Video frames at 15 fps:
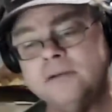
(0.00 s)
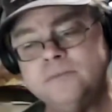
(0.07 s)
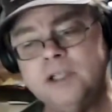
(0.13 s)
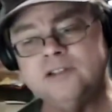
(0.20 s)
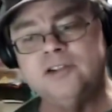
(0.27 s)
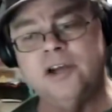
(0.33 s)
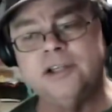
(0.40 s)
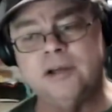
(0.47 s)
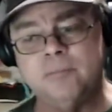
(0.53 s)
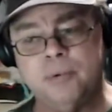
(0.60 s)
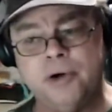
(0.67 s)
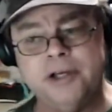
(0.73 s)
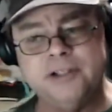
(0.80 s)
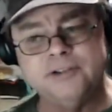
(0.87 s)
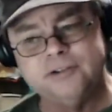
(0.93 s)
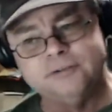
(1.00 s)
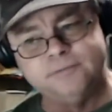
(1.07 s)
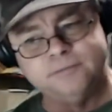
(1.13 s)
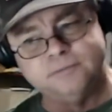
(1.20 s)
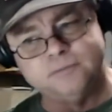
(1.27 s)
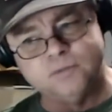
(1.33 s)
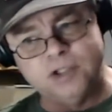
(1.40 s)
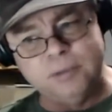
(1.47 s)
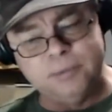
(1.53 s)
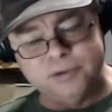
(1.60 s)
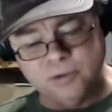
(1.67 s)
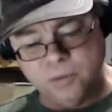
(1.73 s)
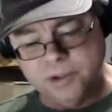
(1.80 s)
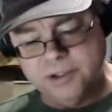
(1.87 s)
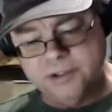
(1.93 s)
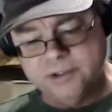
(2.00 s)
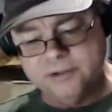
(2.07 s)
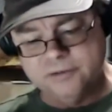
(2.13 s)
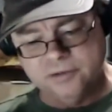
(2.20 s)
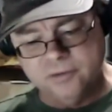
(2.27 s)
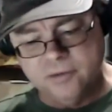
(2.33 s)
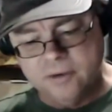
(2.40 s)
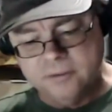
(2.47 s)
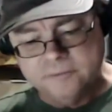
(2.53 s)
It's like a brace. Keep it the way it is.